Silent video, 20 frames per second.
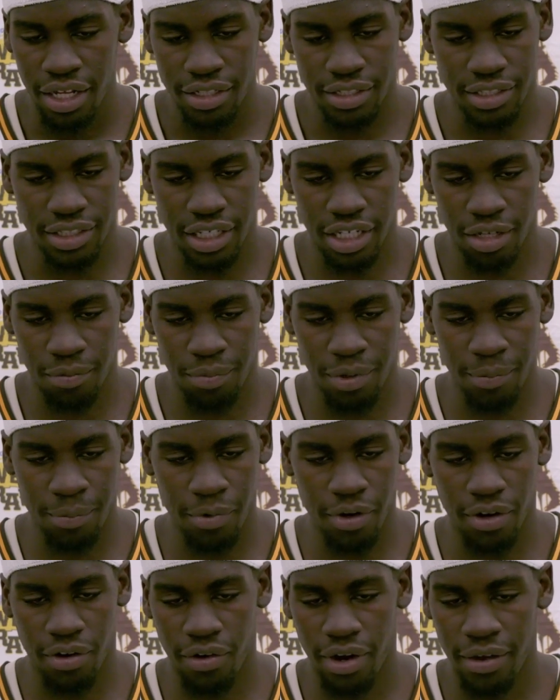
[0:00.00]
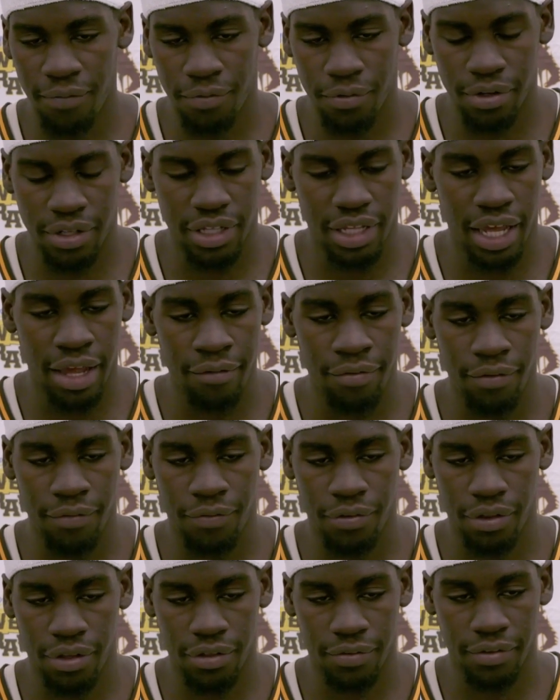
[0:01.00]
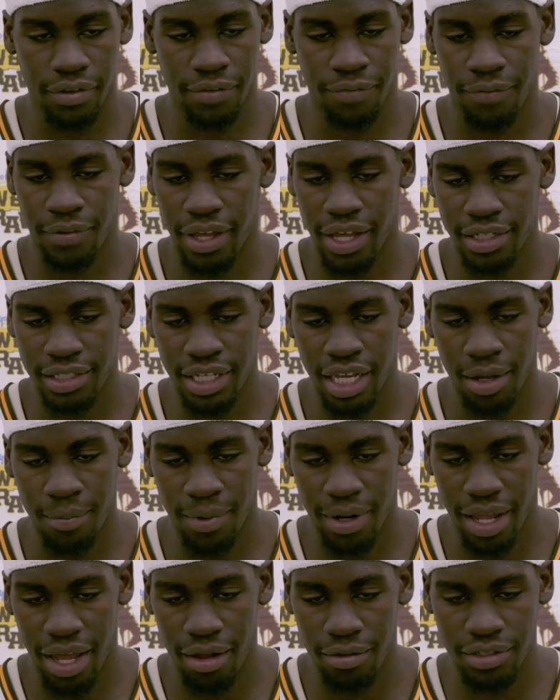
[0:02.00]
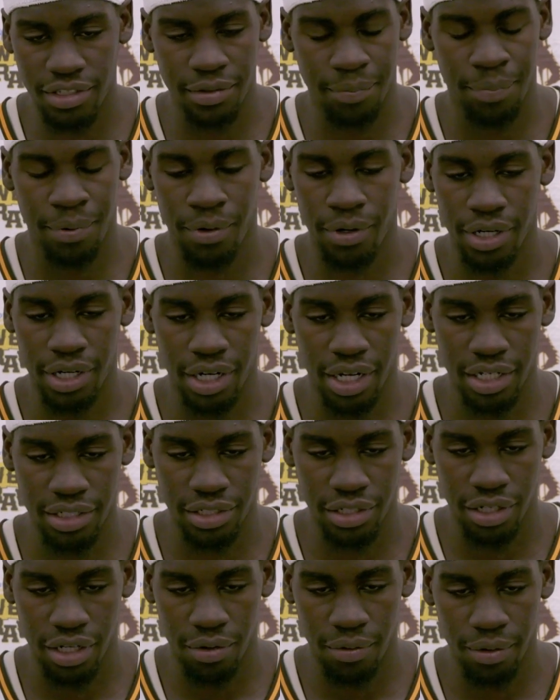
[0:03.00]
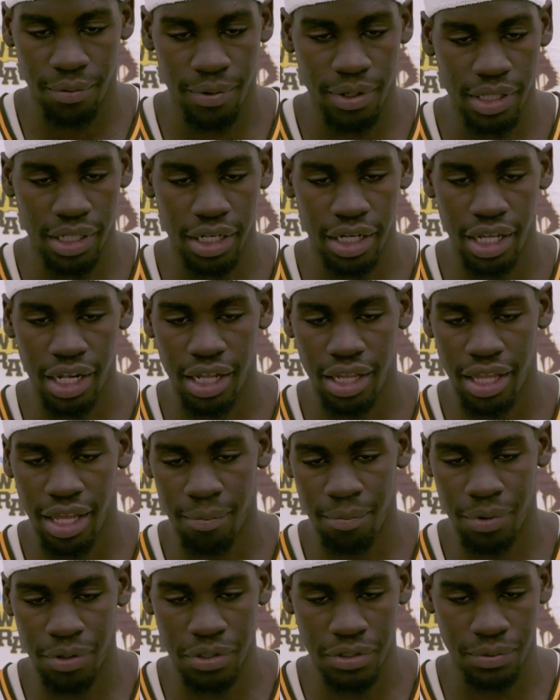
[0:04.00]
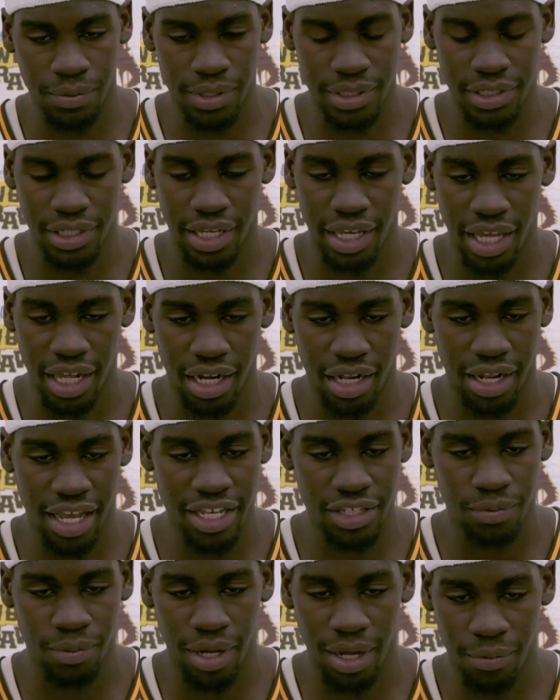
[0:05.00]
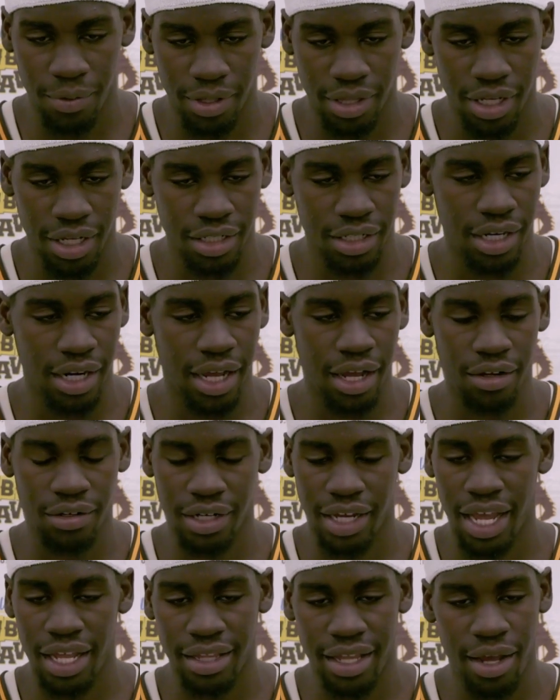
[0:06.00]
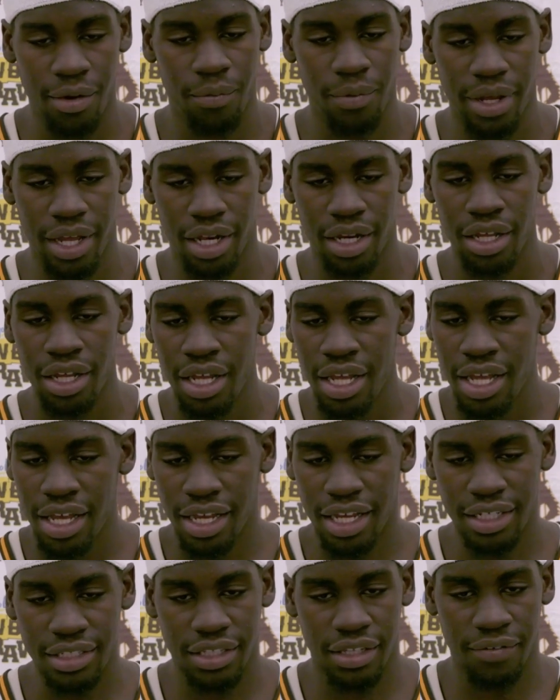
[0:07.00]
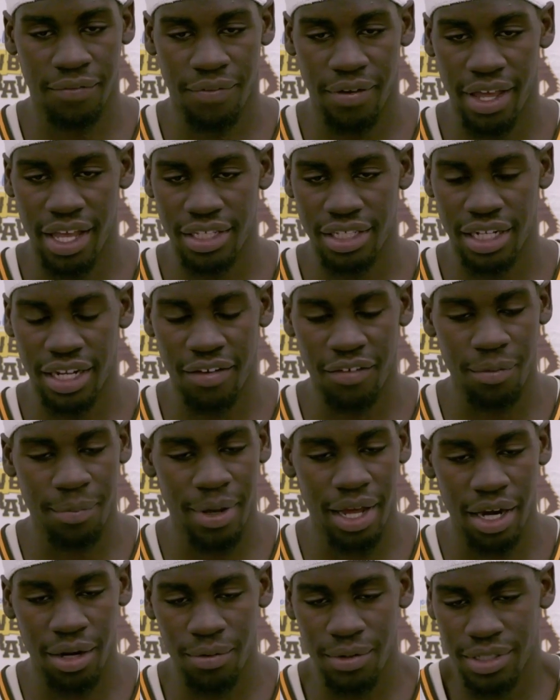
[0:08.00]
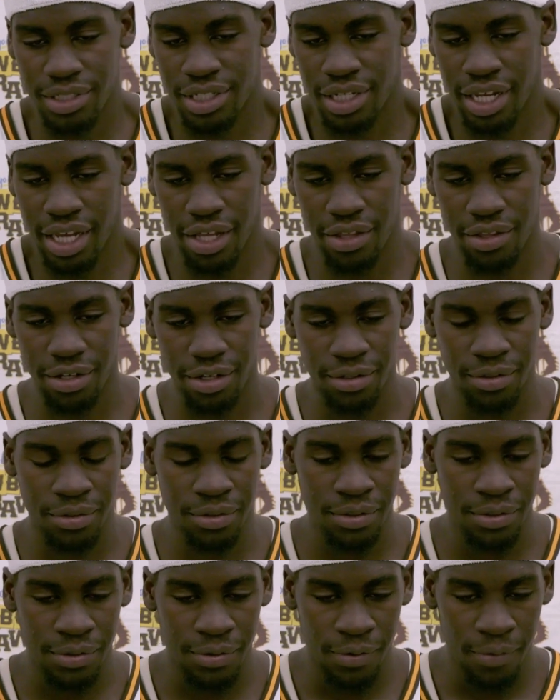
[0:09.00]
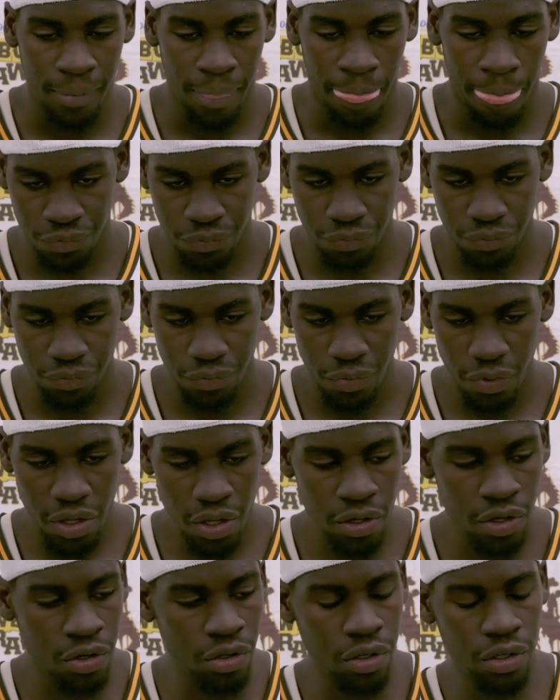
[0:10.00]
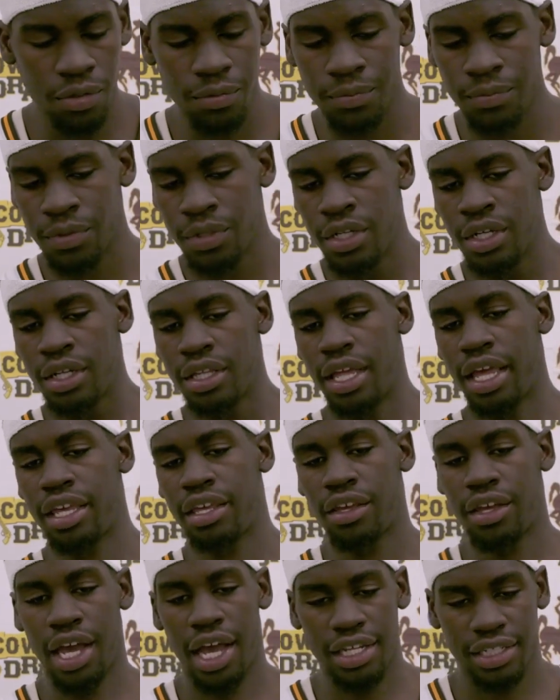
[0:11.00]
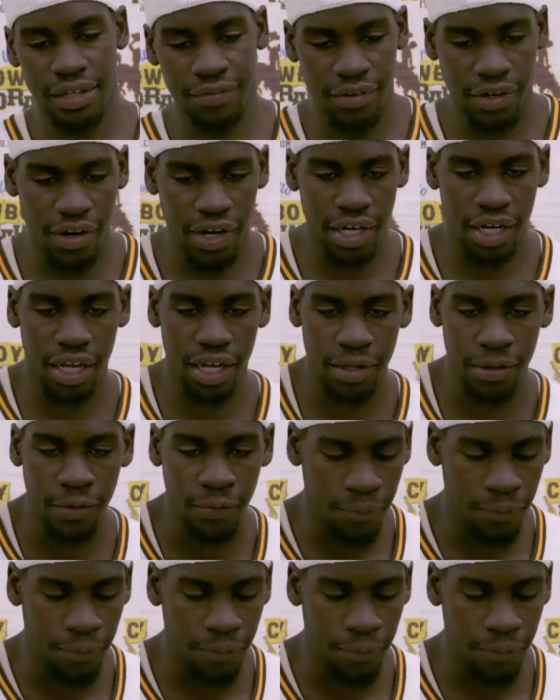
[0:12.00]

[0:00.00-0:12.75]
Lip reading: Just could be more grateful and thankful for the fans coming out and supporting us. You know, we really needed that boost once again. And that's why we thugged it out and got that win, because of the fans and everybody was together. Cool. Thank you, guys. Have a great night.